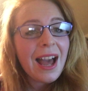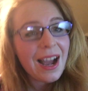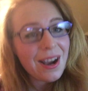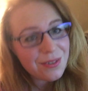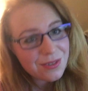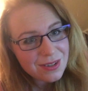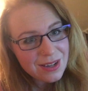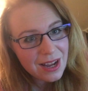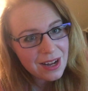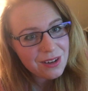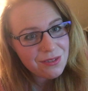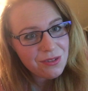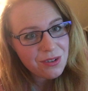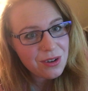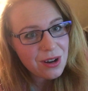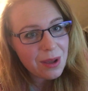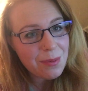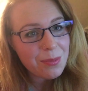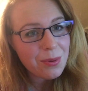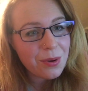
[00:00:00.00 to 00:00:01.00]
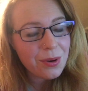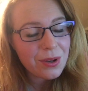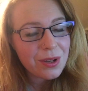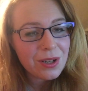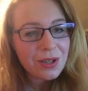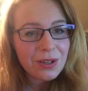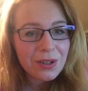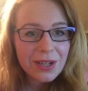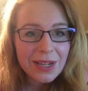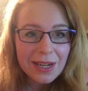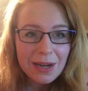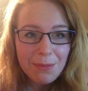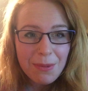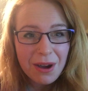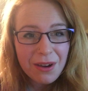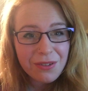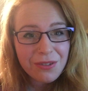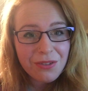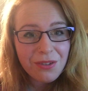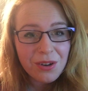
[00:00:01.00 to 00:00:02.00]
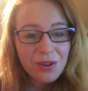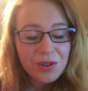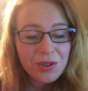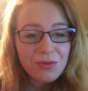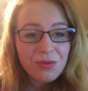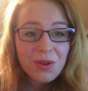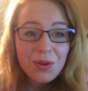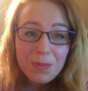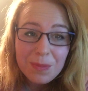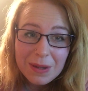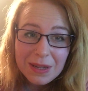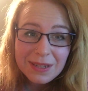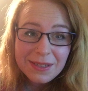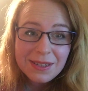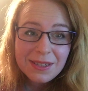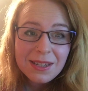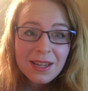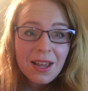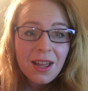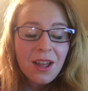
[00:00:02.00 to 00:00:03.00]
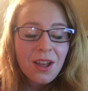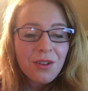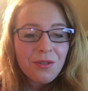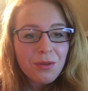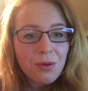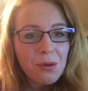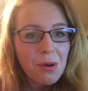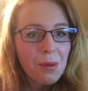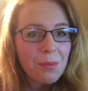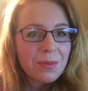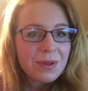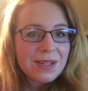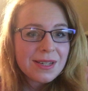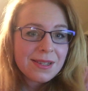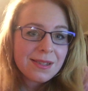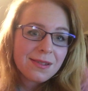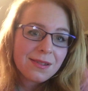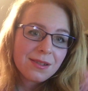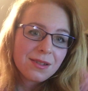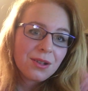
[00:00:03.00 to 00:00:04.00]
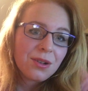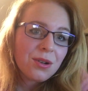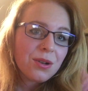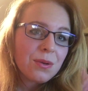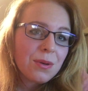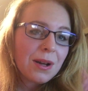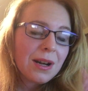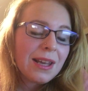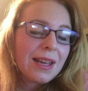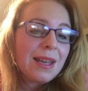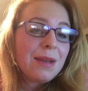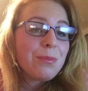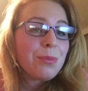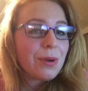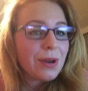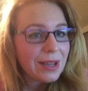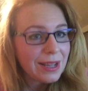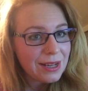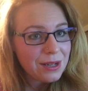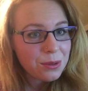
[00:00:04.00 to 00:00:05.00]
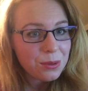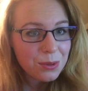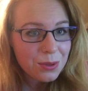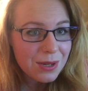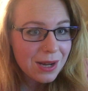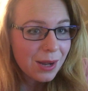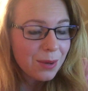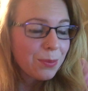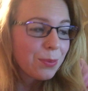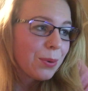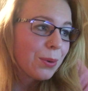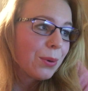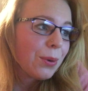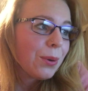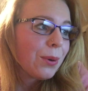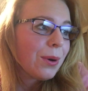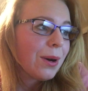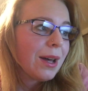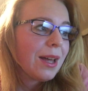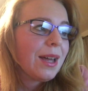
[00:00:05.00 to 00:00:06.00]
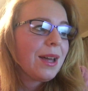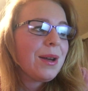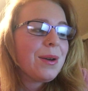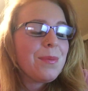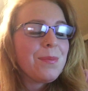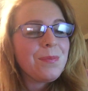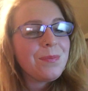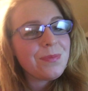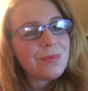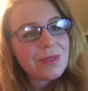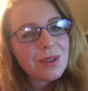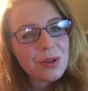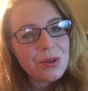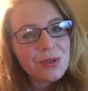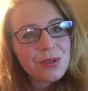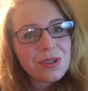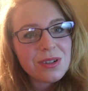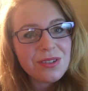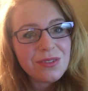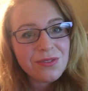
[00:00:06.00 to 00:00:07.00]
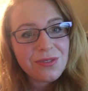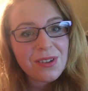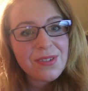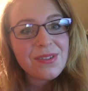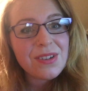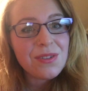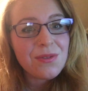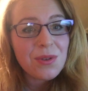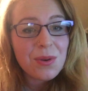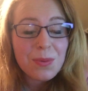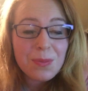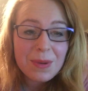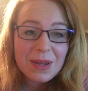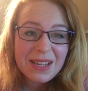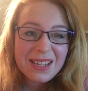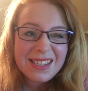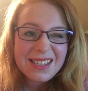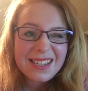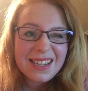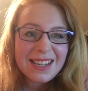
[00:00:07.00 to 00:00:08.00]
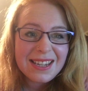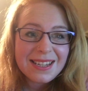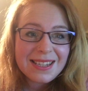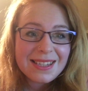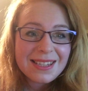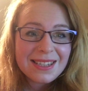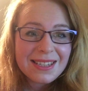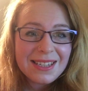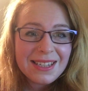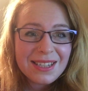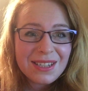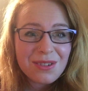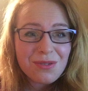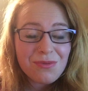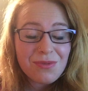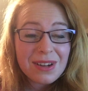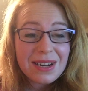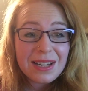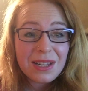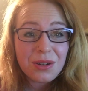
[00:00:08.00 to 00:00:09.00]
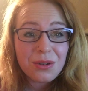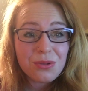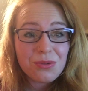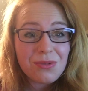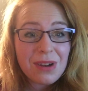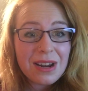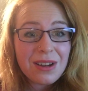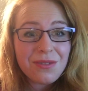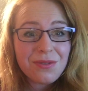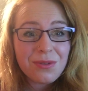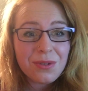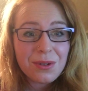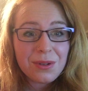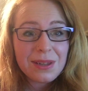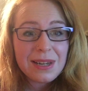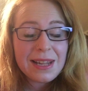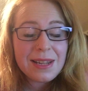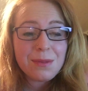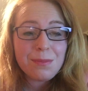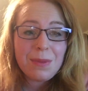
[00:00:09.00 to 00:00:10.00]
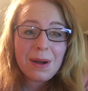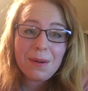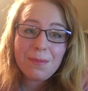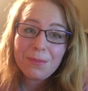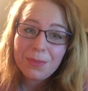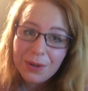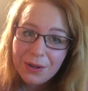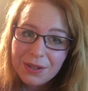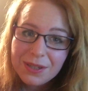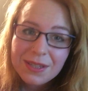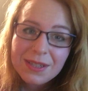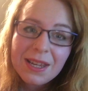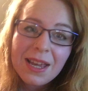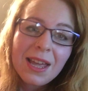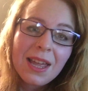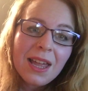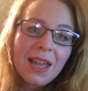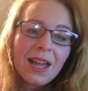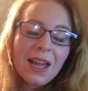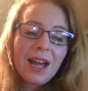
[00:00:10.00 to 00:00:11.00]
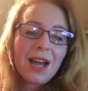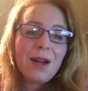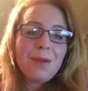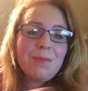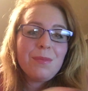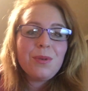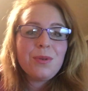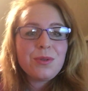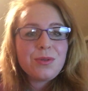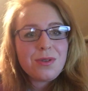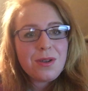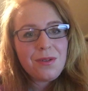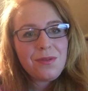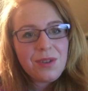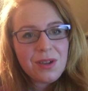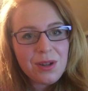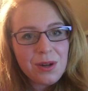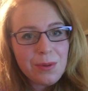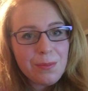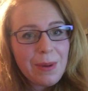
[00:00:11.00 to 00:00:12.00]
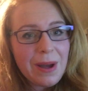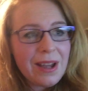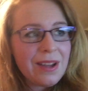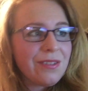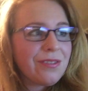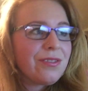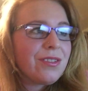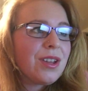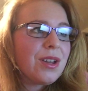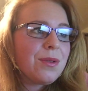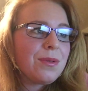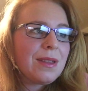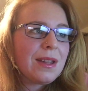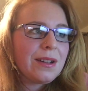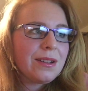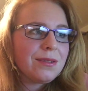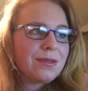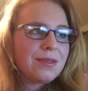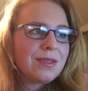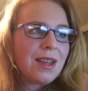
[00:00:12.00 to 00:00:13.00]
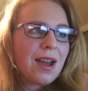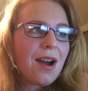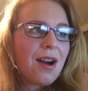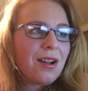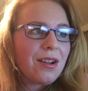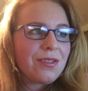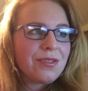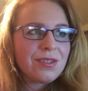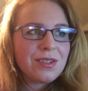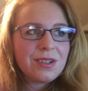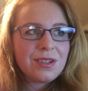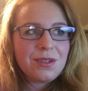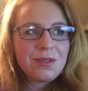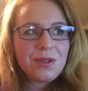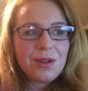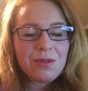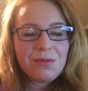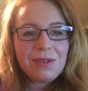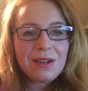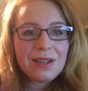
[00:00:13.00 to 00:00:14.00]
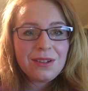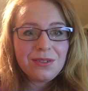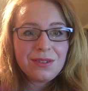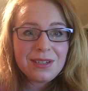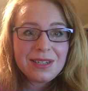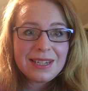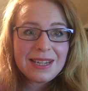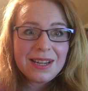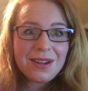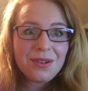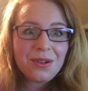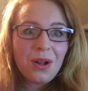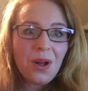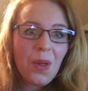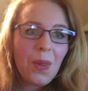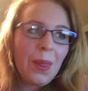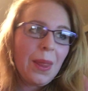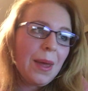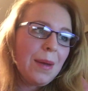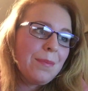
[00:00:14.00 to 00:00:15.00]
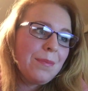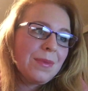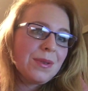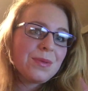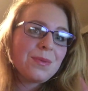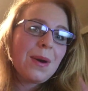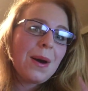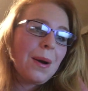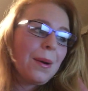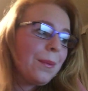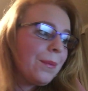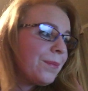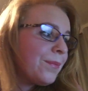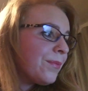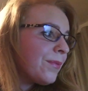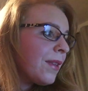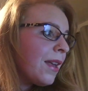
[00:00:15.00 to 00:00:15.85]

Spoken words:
outside of Udaipur you're looking about 300 rupees for one which isn't so good quality, but in Udaipur 150 rupees is a really good rate for leather bound books. Also, if you're going to buy a few, they'll often do you a really good deal on them as well.